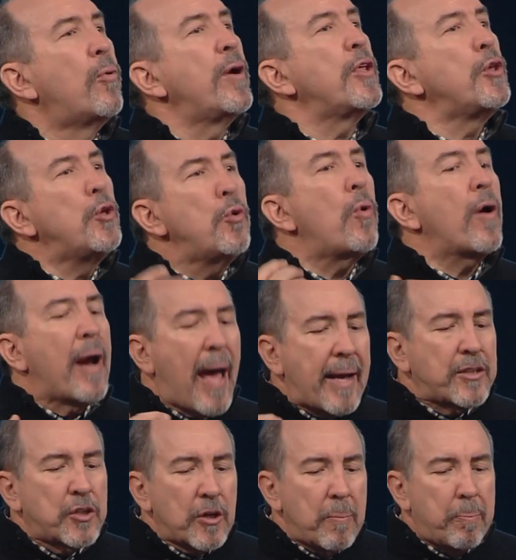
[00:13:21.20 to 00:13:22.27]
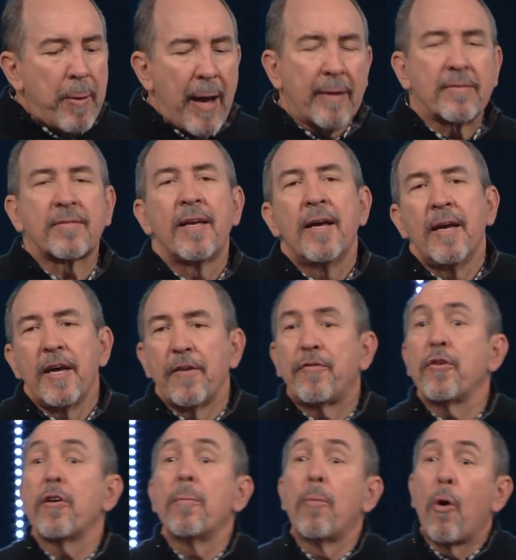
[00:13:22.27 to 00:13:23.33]
when you are at your best. If
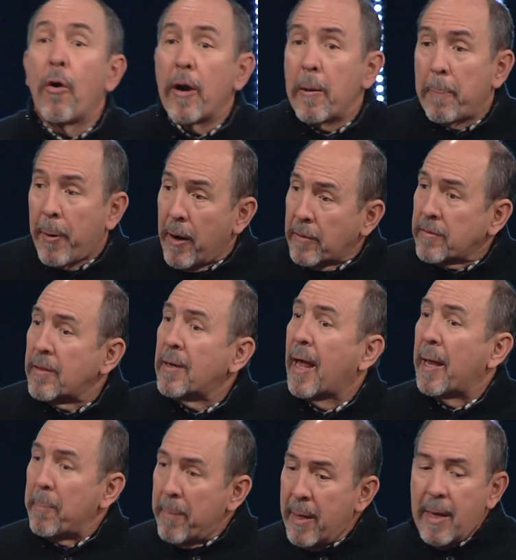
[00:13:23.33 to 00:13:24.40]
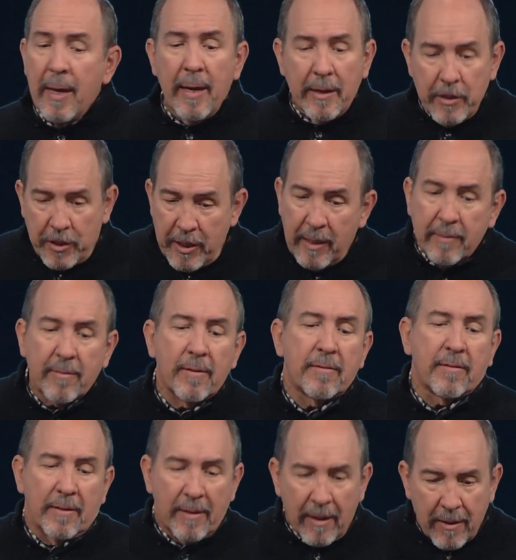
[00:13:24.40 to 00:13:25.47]
you're a morning person like me and
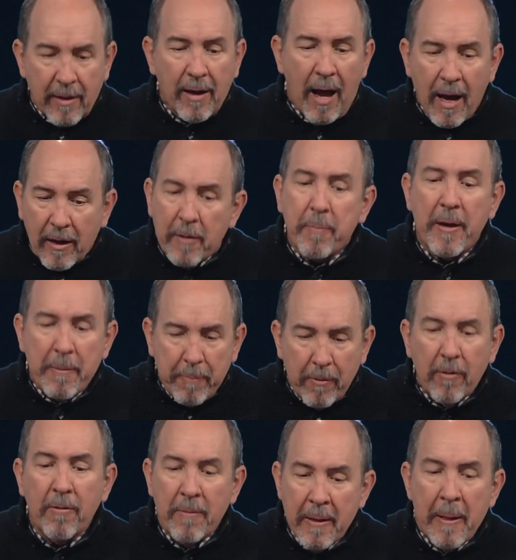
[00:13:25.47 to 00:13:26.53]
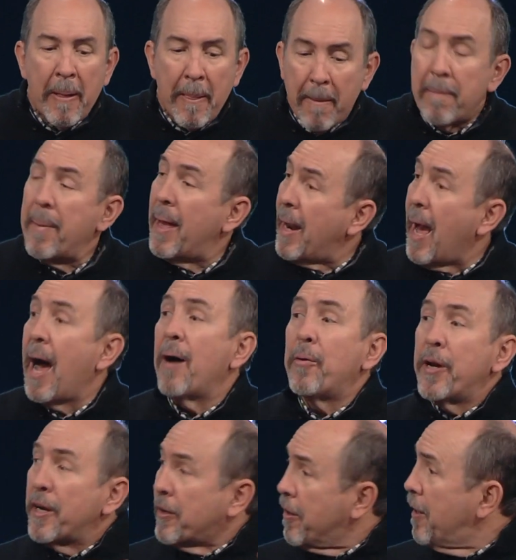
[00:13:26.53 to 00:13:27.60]
Jesus and other godly people, man, I
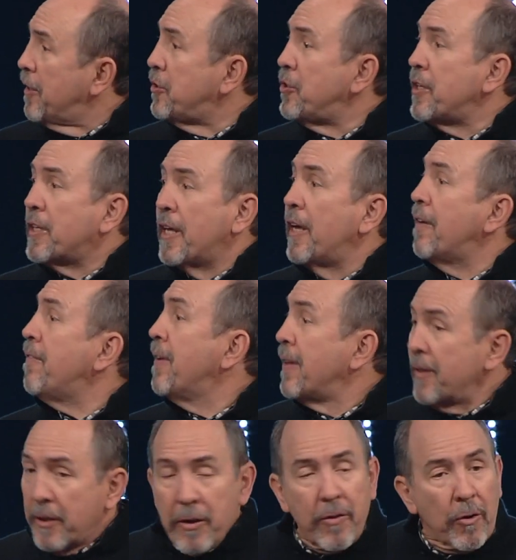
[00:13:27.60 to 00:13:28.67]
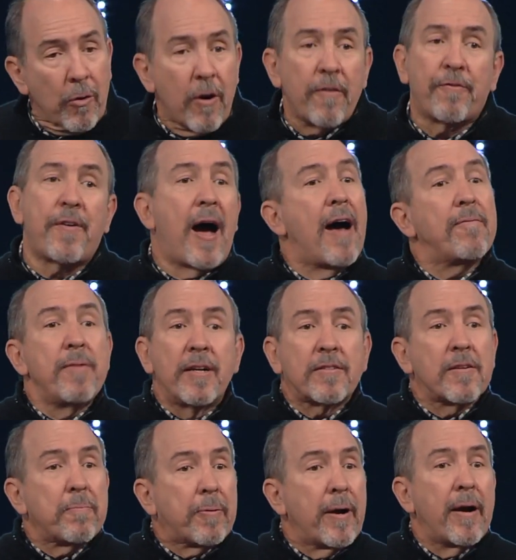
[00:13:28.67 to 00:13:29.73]
would encourage you to give, you know, the Lord 5
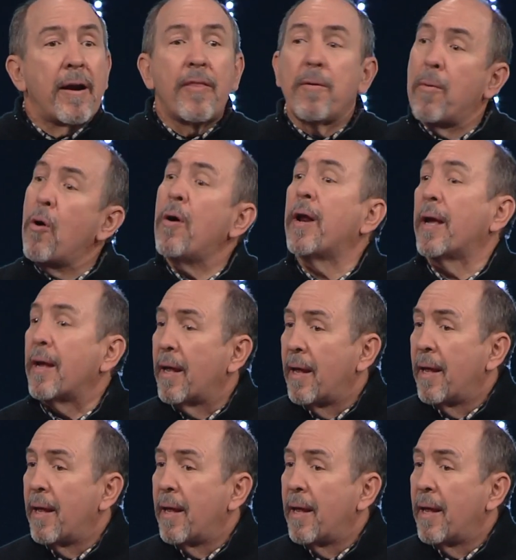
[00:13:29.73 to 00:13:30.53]
minutes in prayer in the morning.